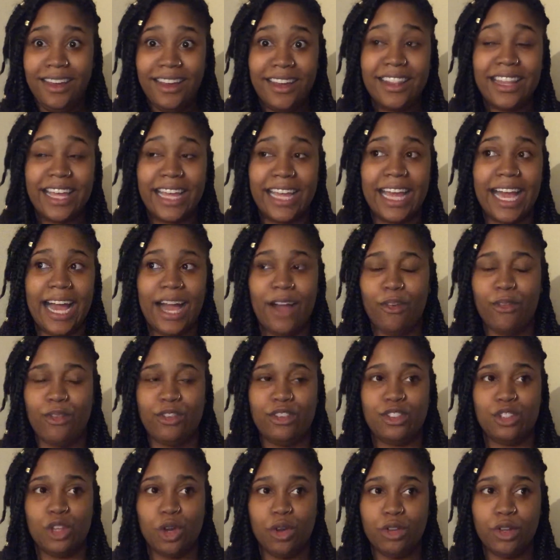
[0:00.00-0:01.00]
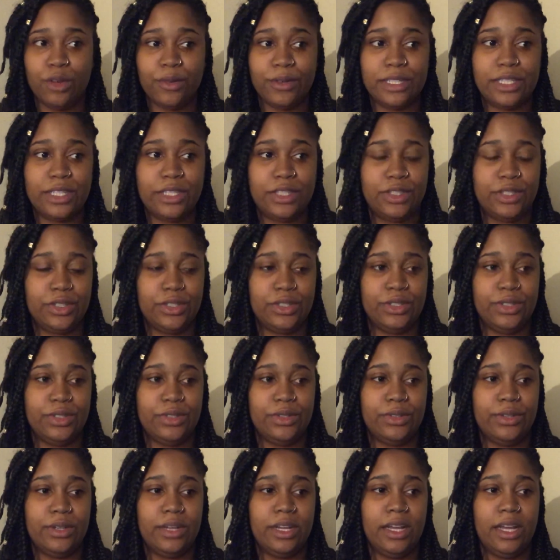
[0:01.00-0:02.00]
I don't know what to
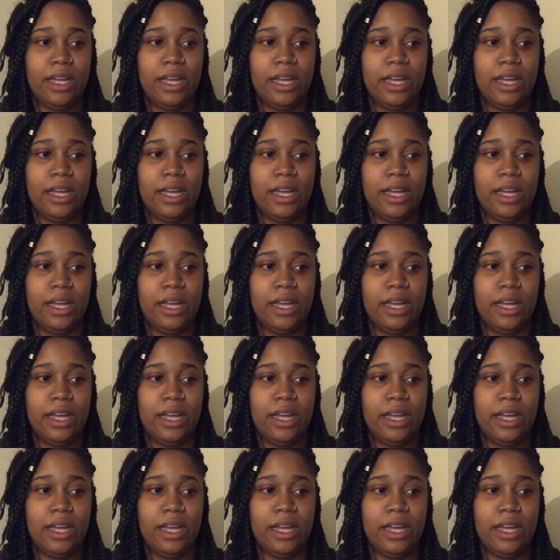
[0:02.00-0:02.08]
do.